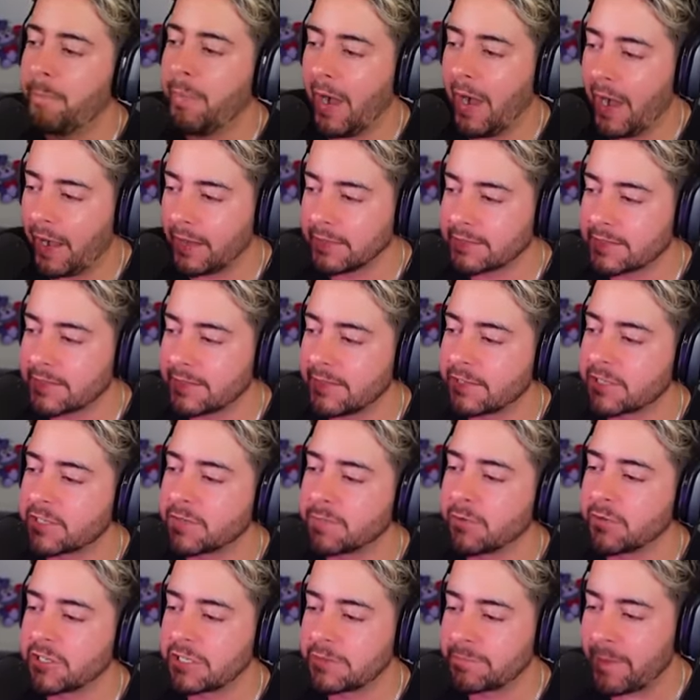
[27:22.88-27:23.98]
But there's
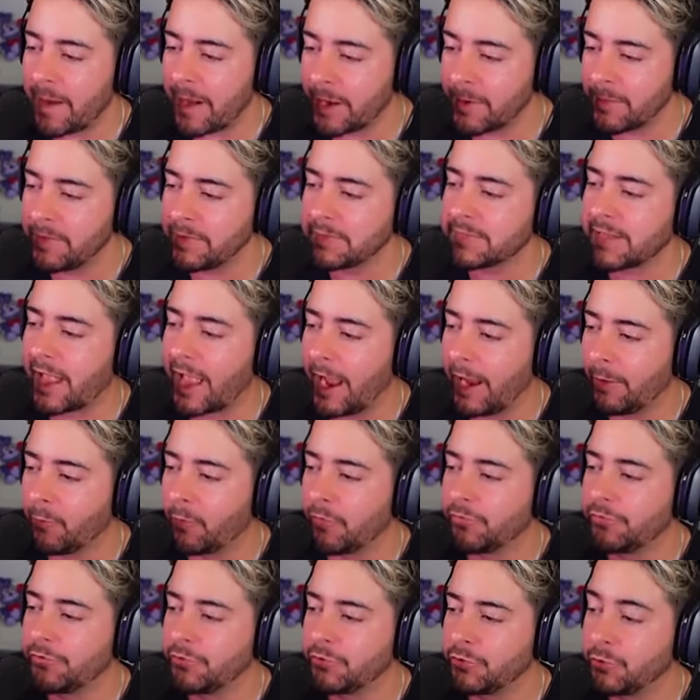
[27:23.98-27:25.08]
some experiments that I
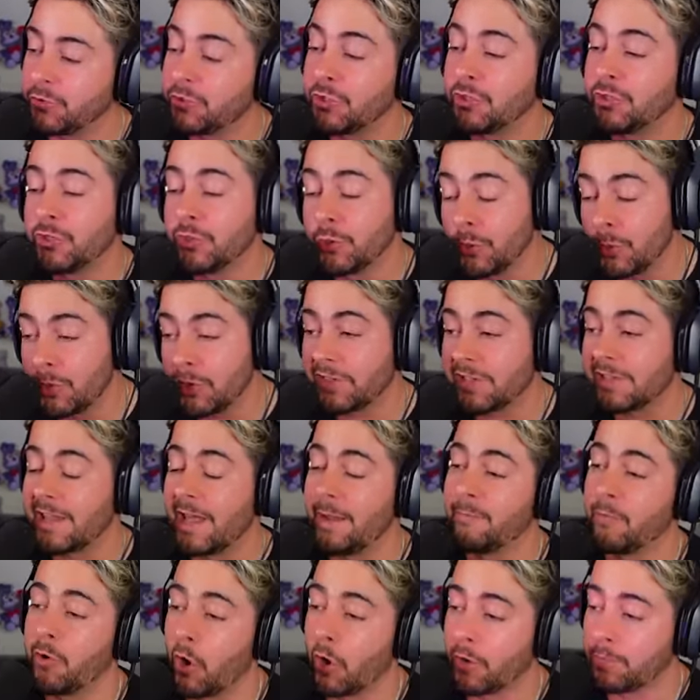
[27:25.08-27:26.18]
want to do to do with
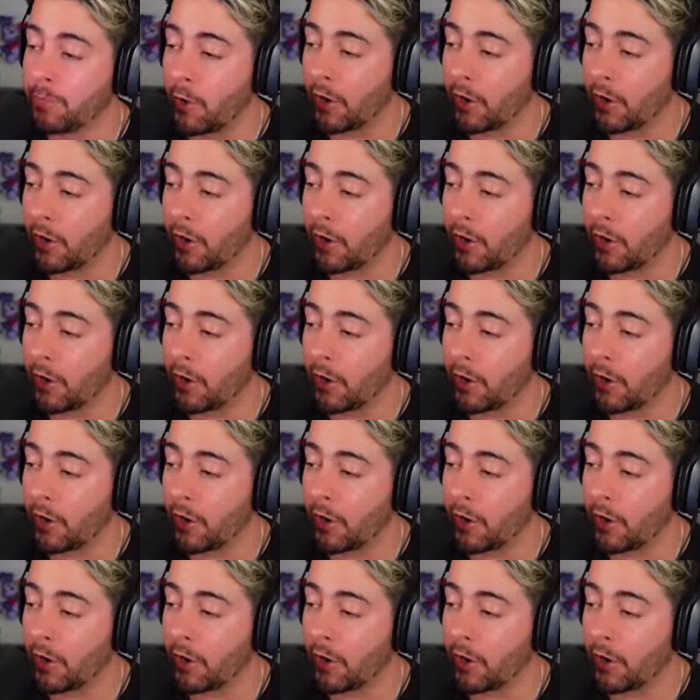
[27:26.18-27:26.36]
Glamrock